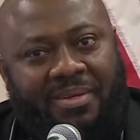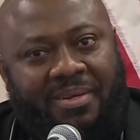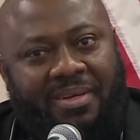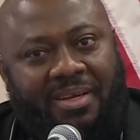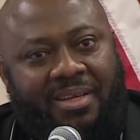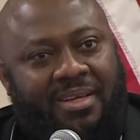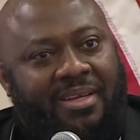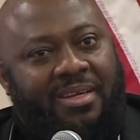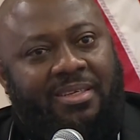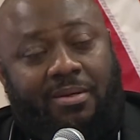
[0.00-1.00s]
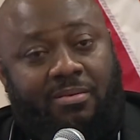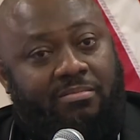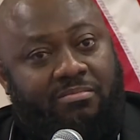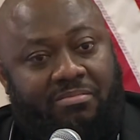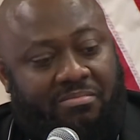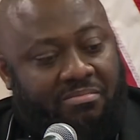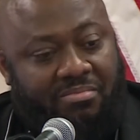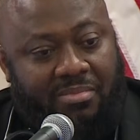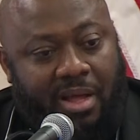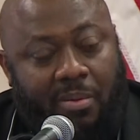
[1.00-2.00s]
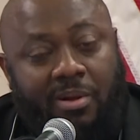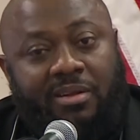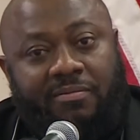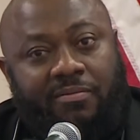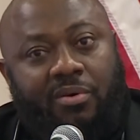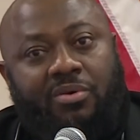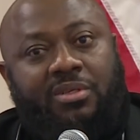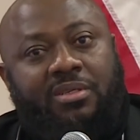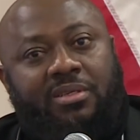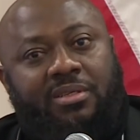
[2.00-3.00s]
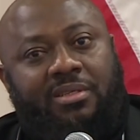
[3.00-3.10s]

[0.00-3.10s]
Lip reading: Okay, so how about the folks